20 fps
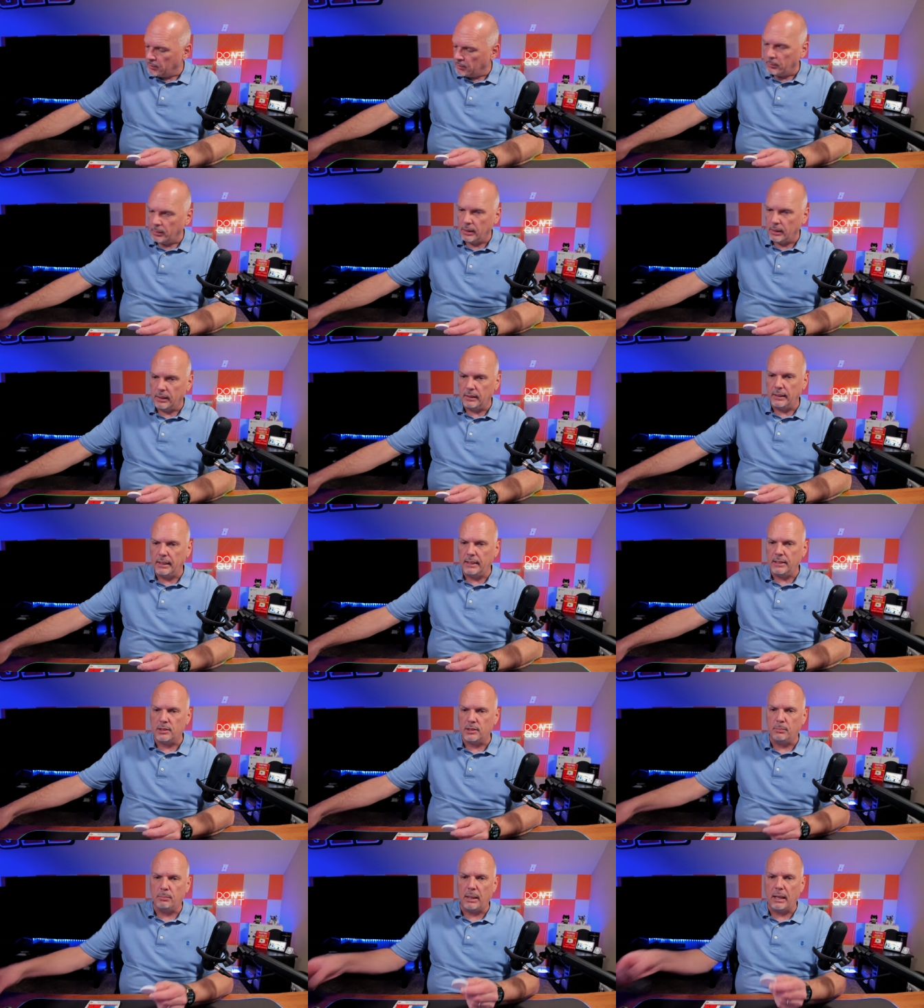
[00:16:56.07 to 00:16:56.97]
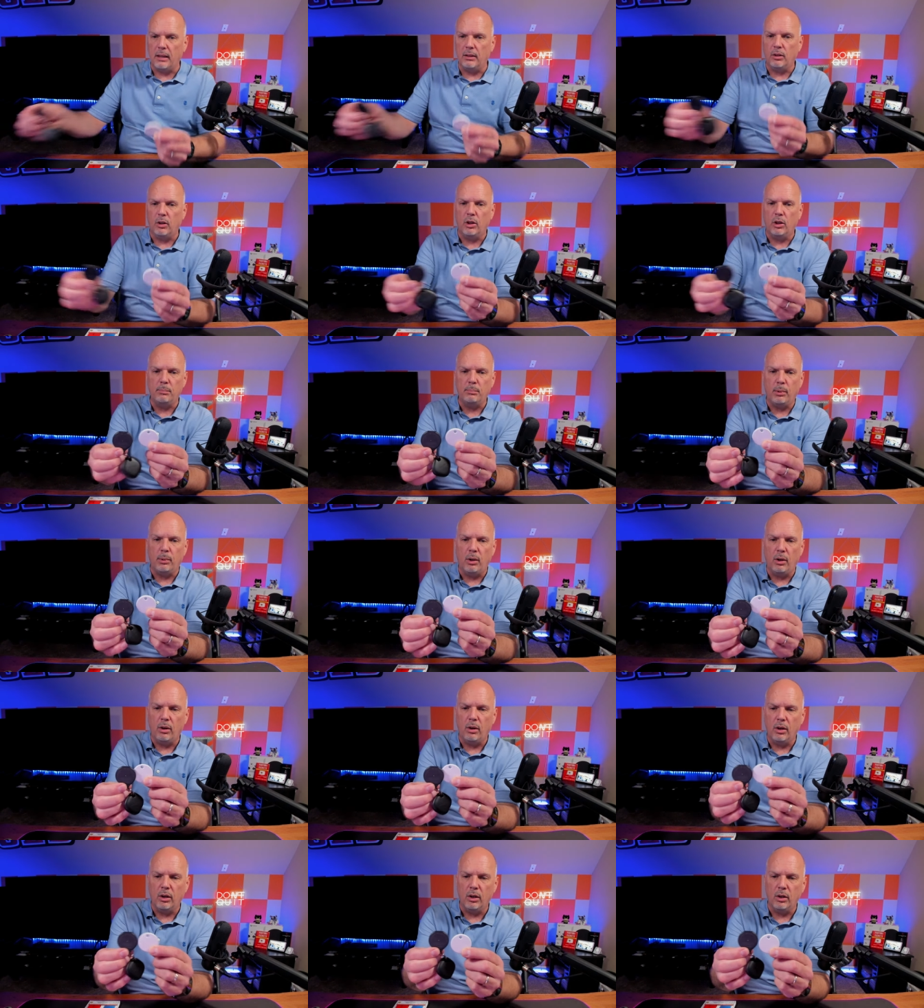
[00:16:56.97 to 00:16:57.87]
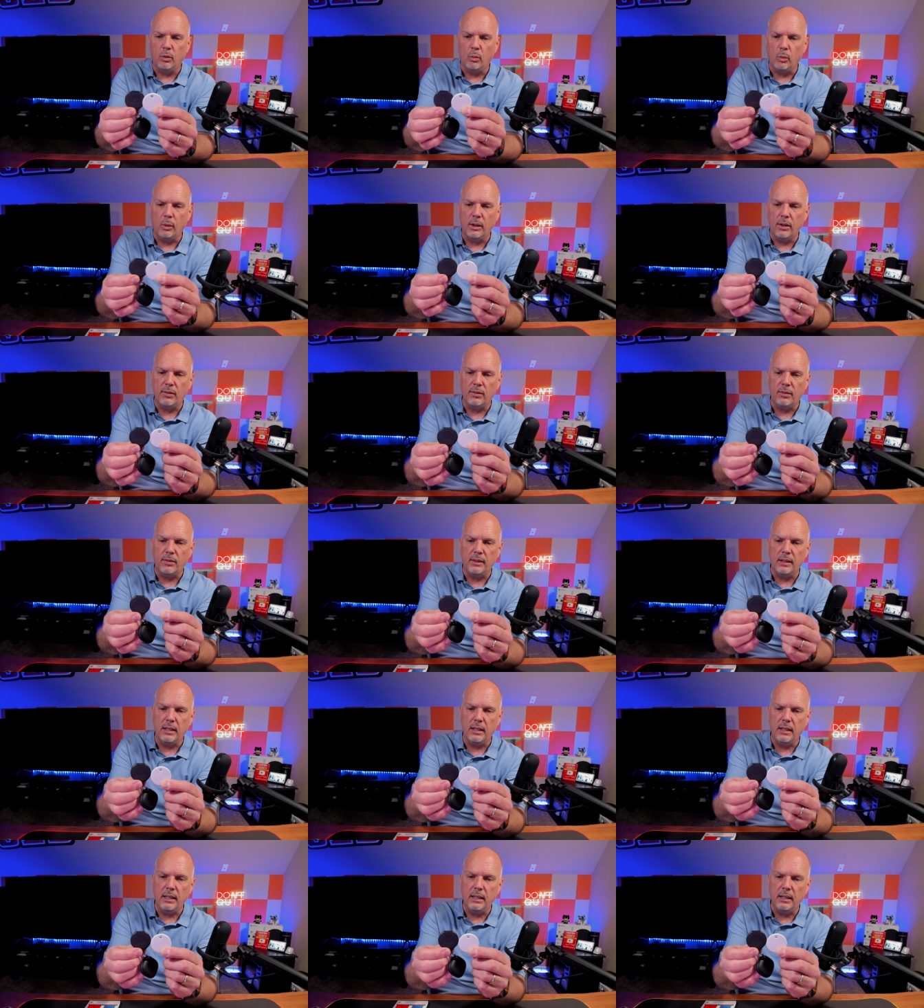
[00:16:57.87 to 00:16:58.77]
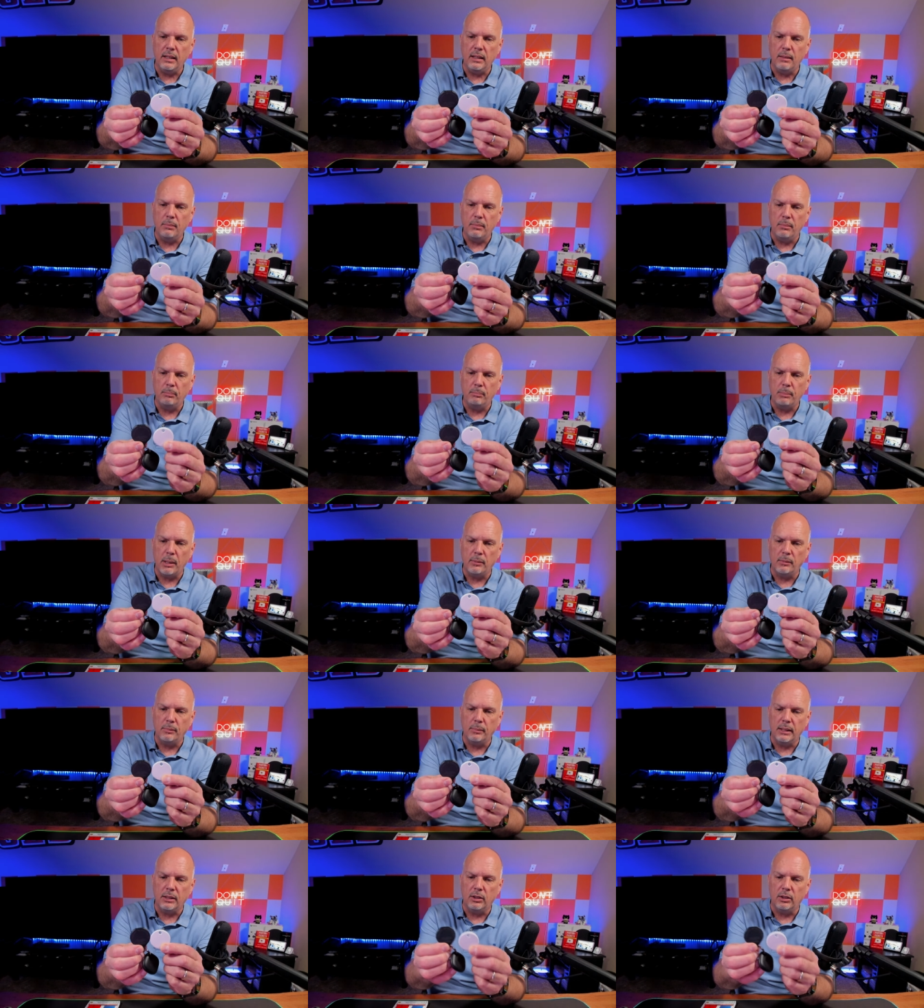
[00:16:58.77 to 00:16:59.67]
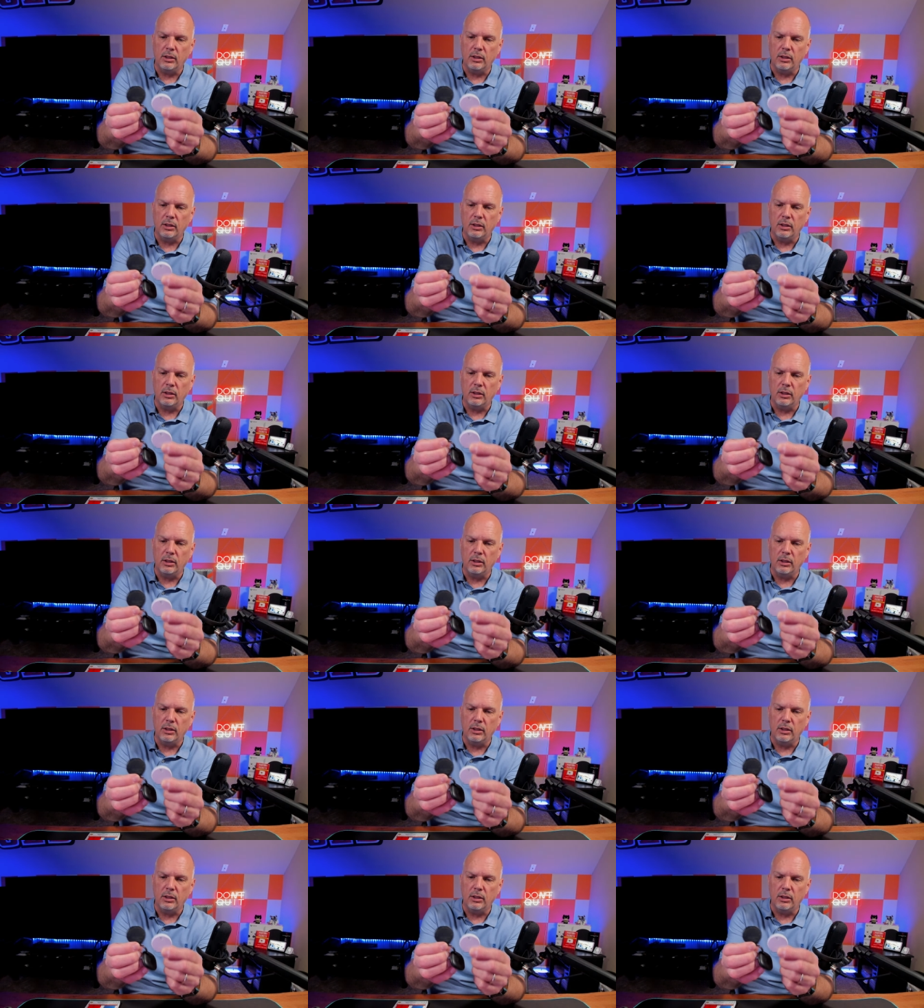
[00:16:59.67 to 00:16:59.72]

but it's about on par with the Pebblebee